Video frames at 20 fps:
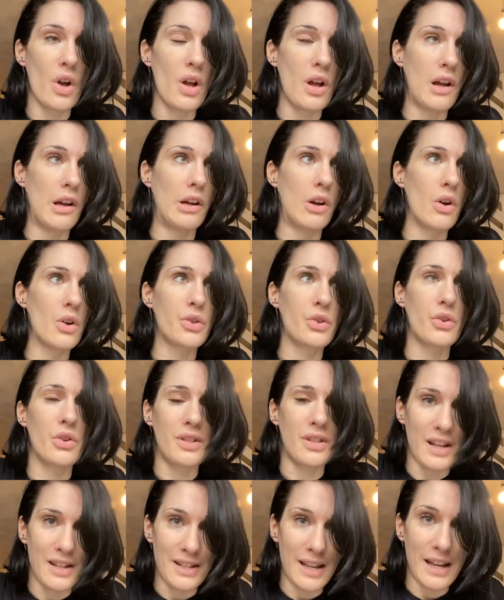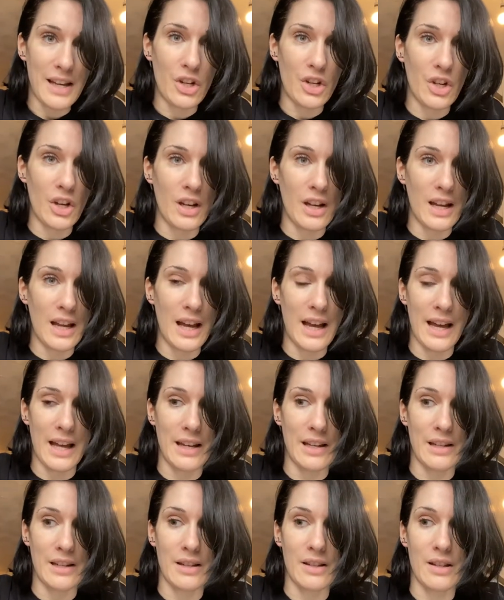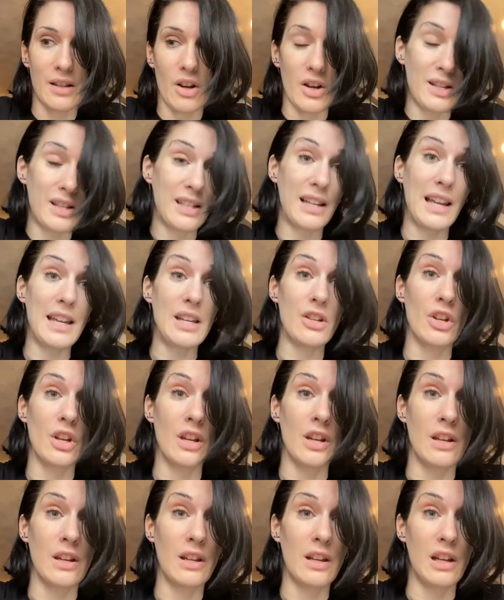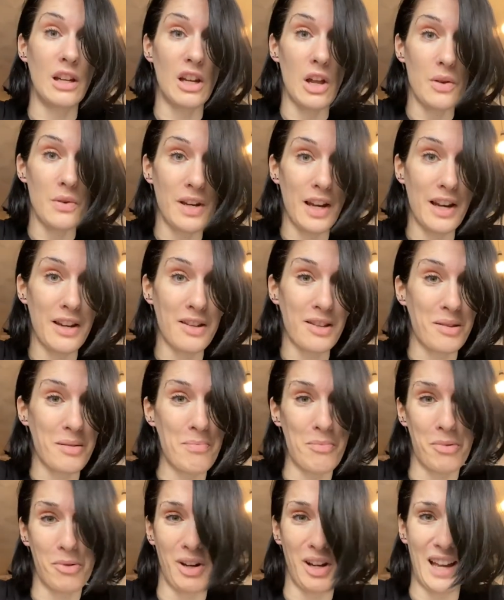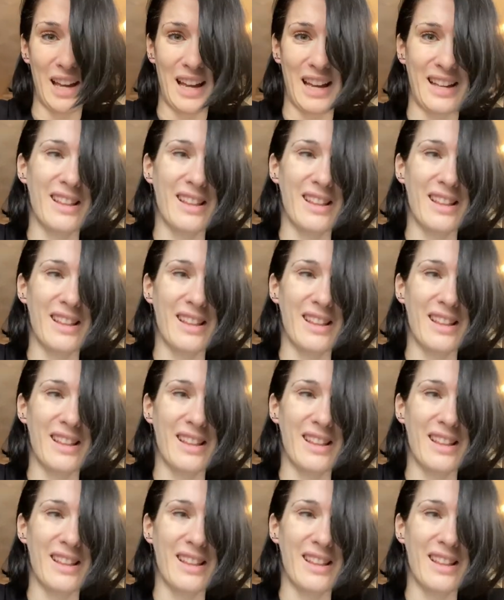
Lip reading: ostracization and isolation and loneliness and bullying.